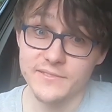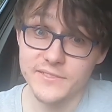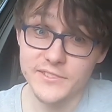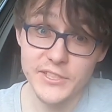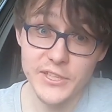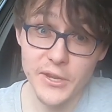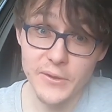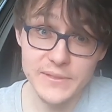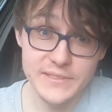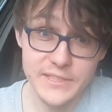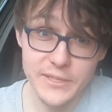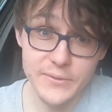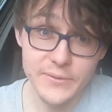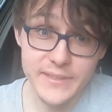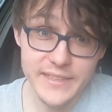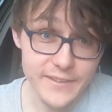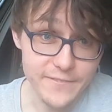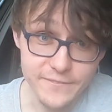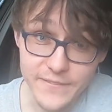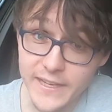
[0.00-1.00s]
You know, it's
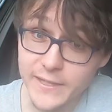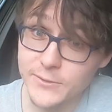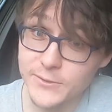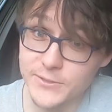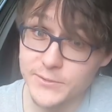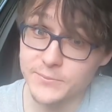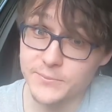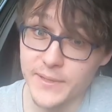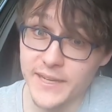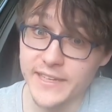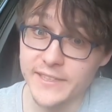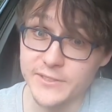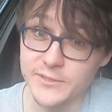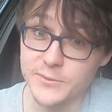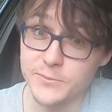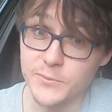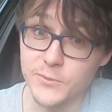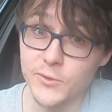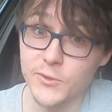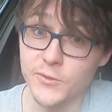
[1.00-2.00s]
only
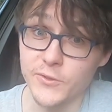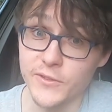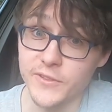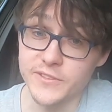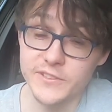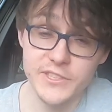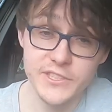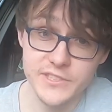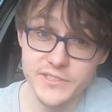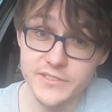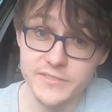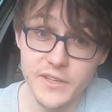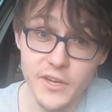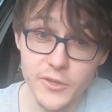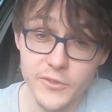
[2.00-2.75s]
£1,000 more at just